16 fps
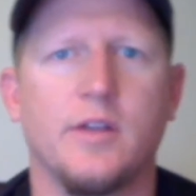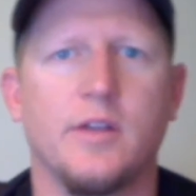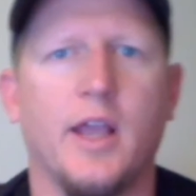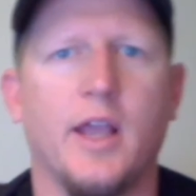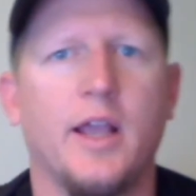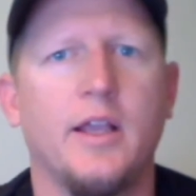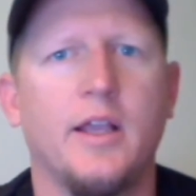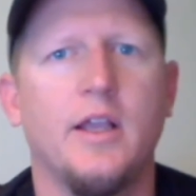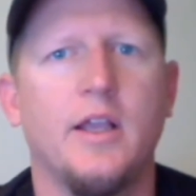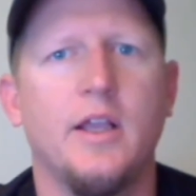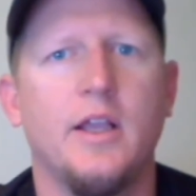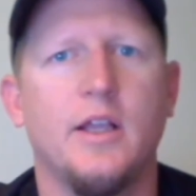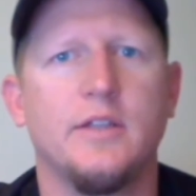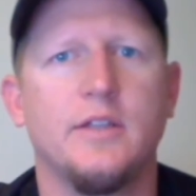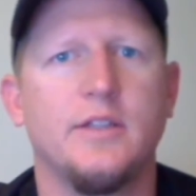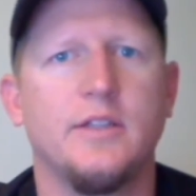Okay,
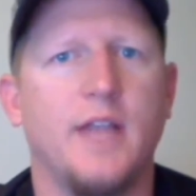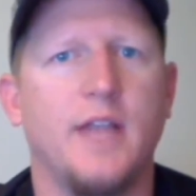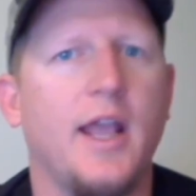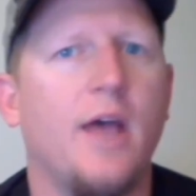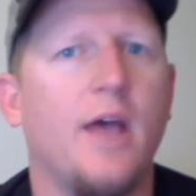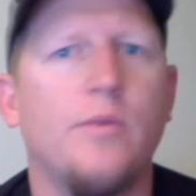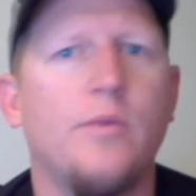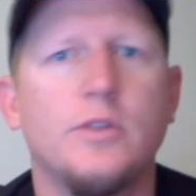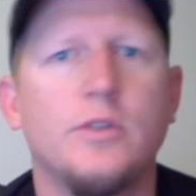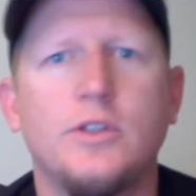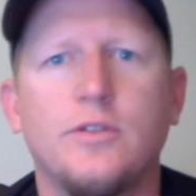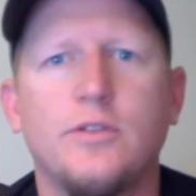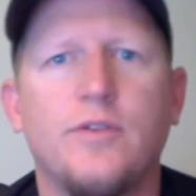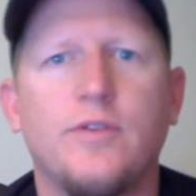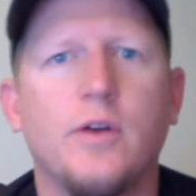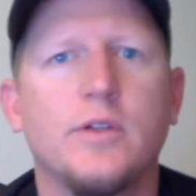today I want
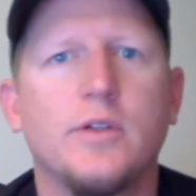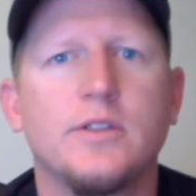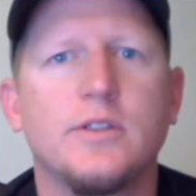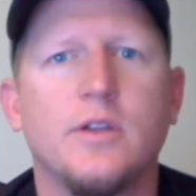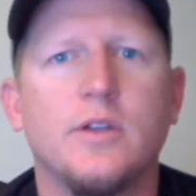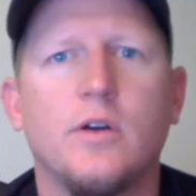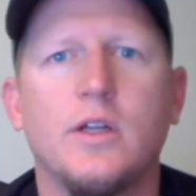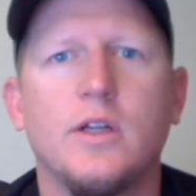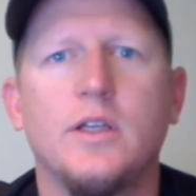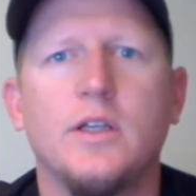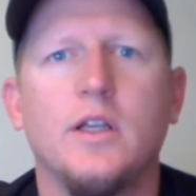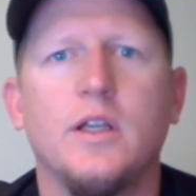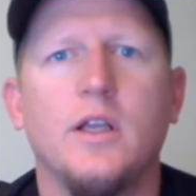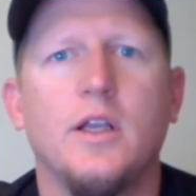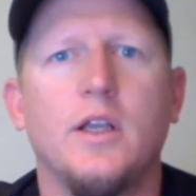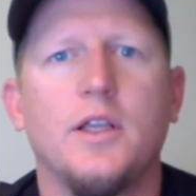you to focus on,
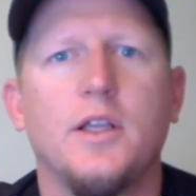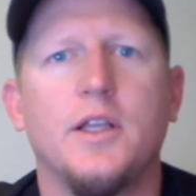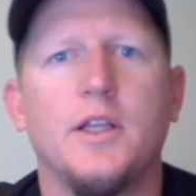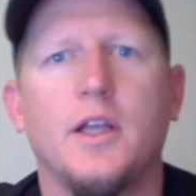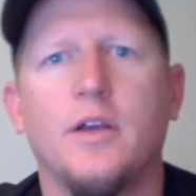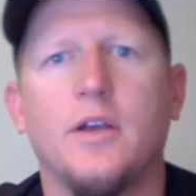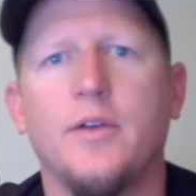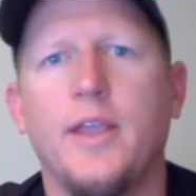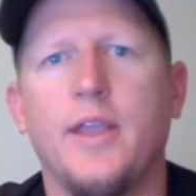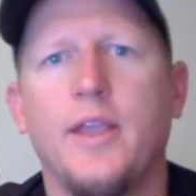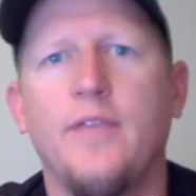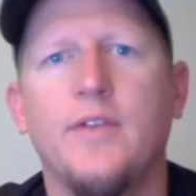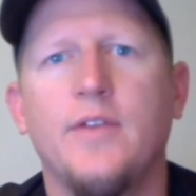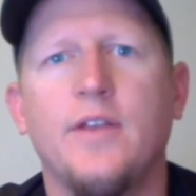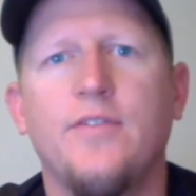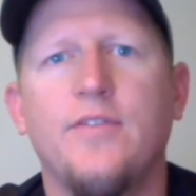you know,
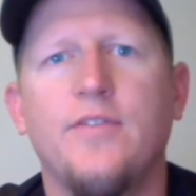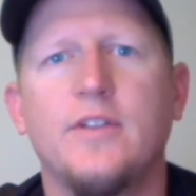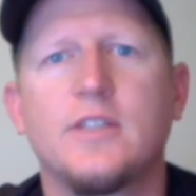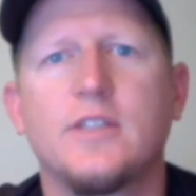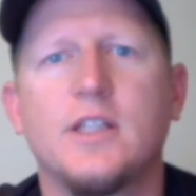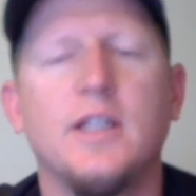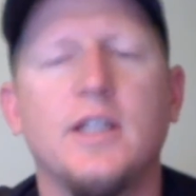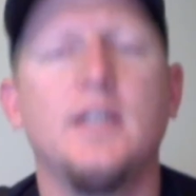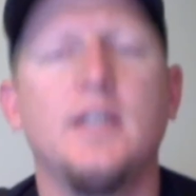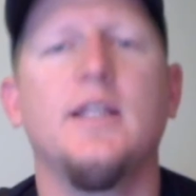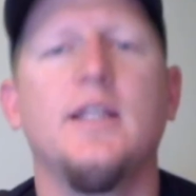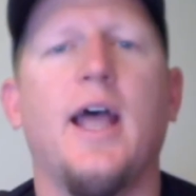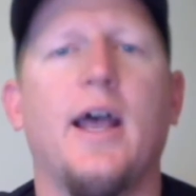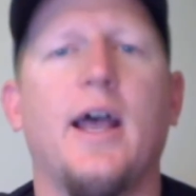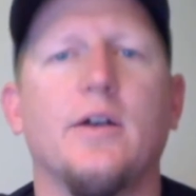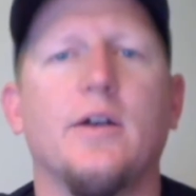even if it's cleaning
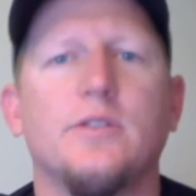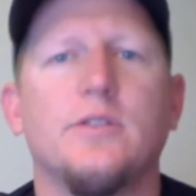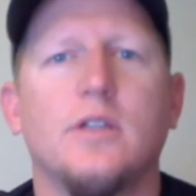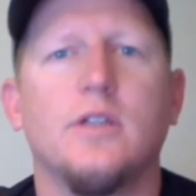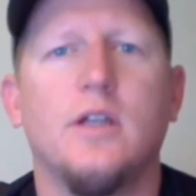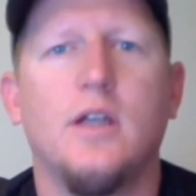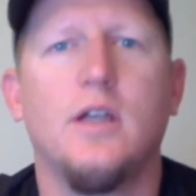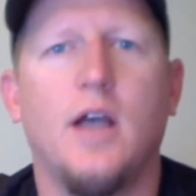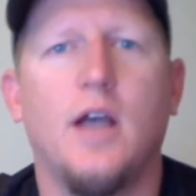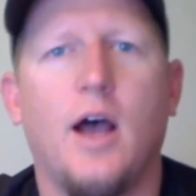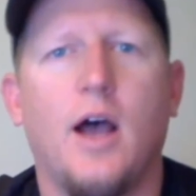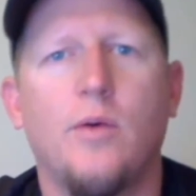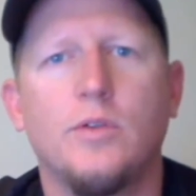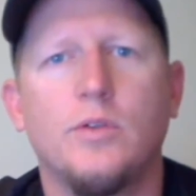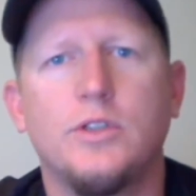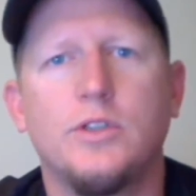the house,
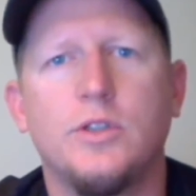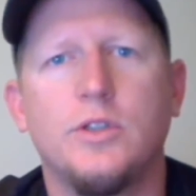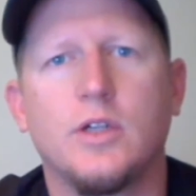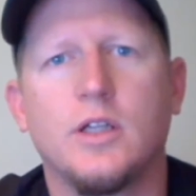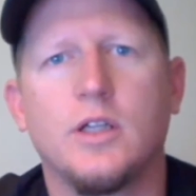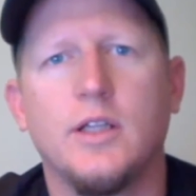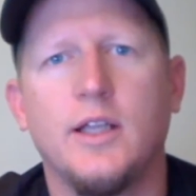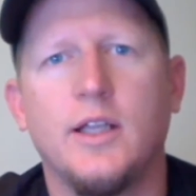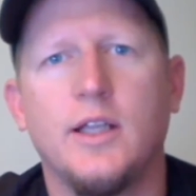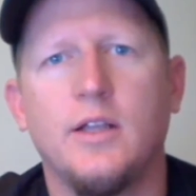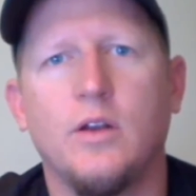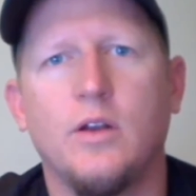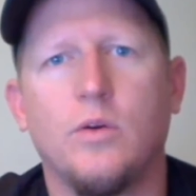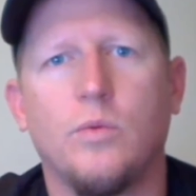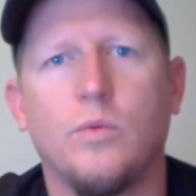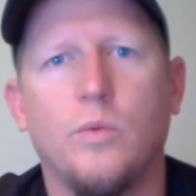I want you to
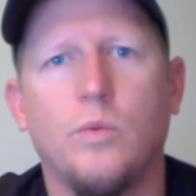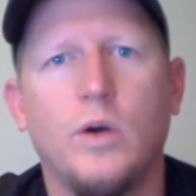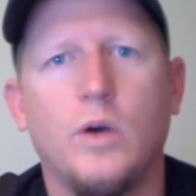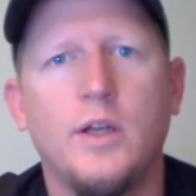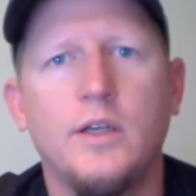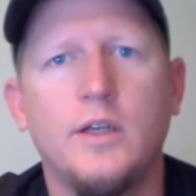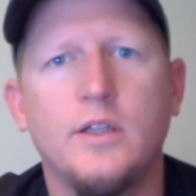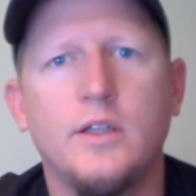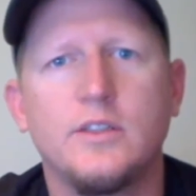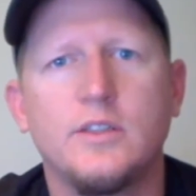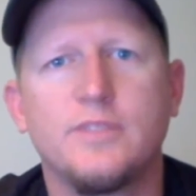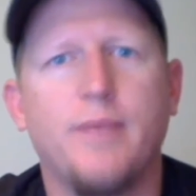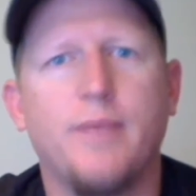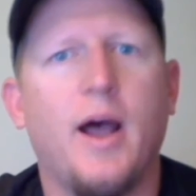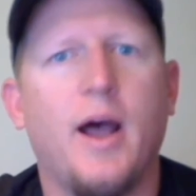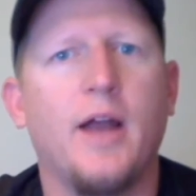clean one
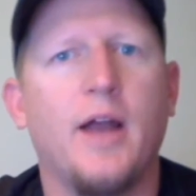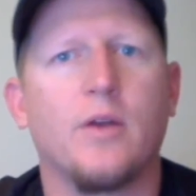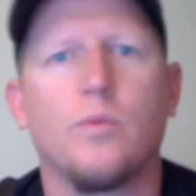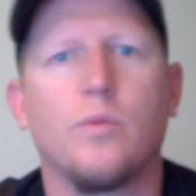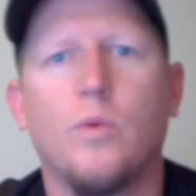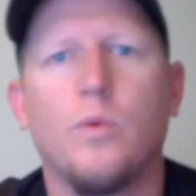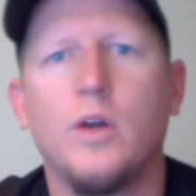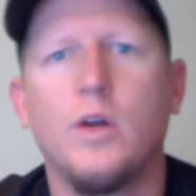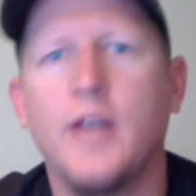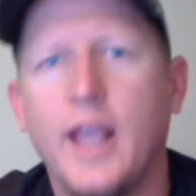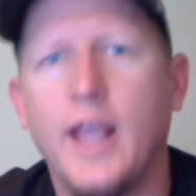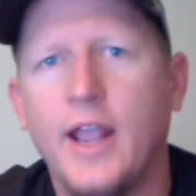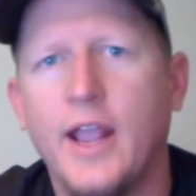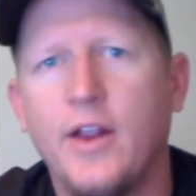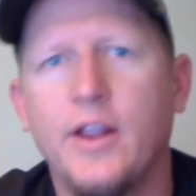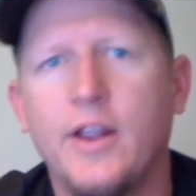spot or one
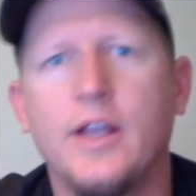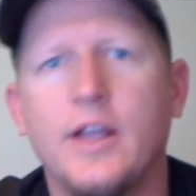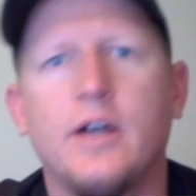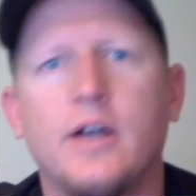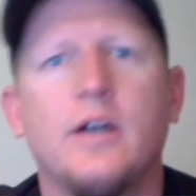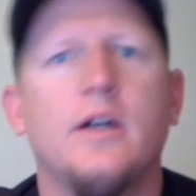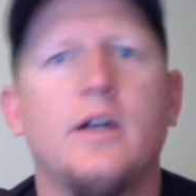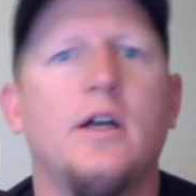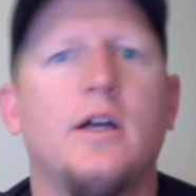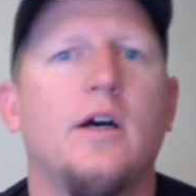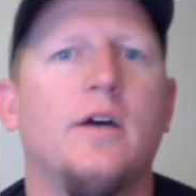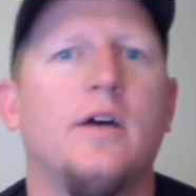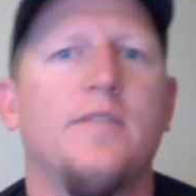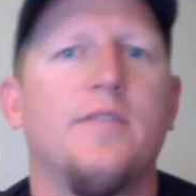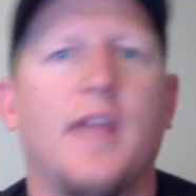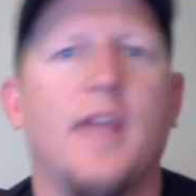area
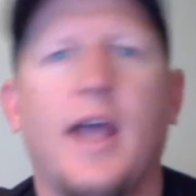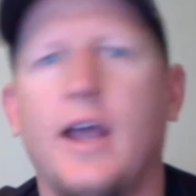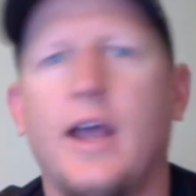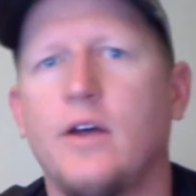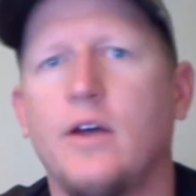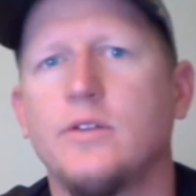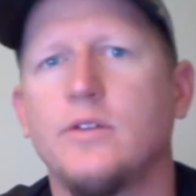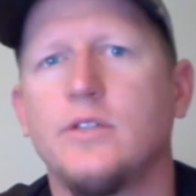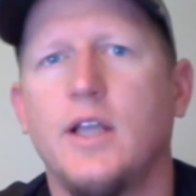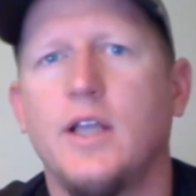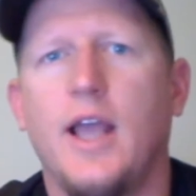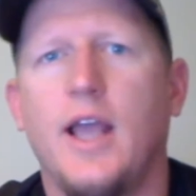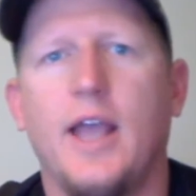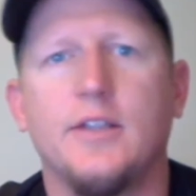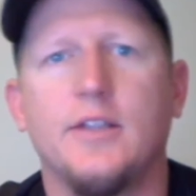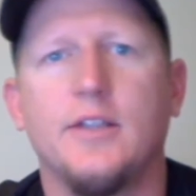of the house
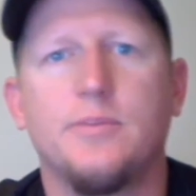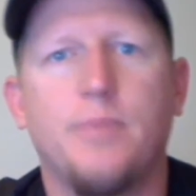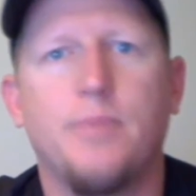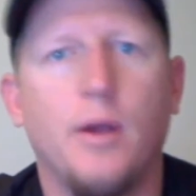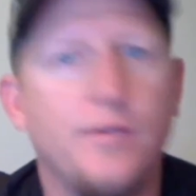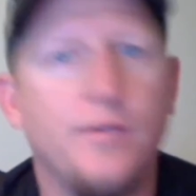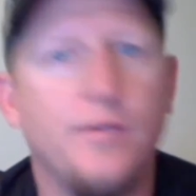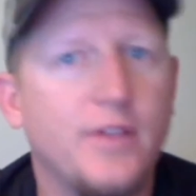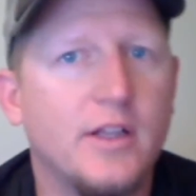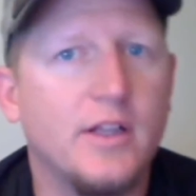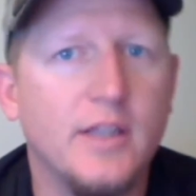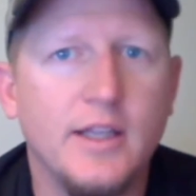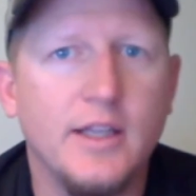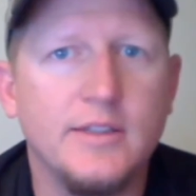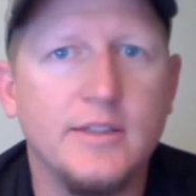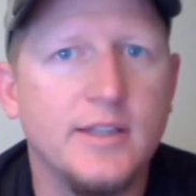as
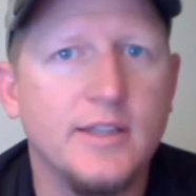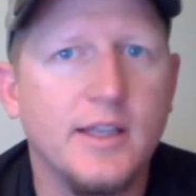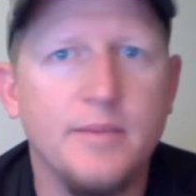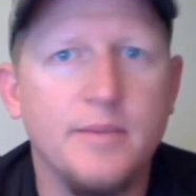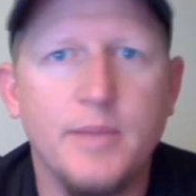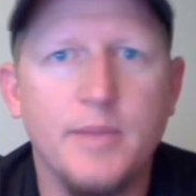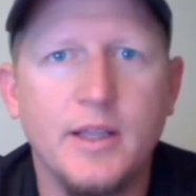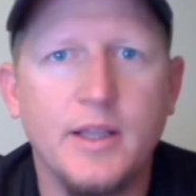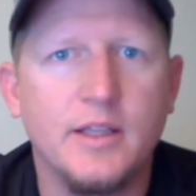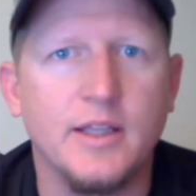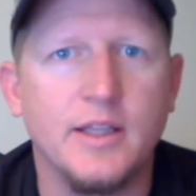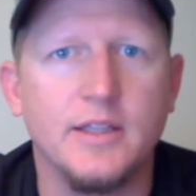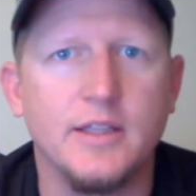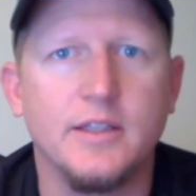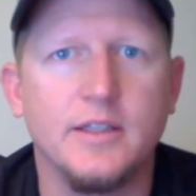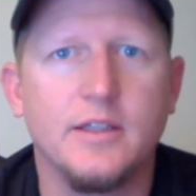perfectly as it can be cleaned,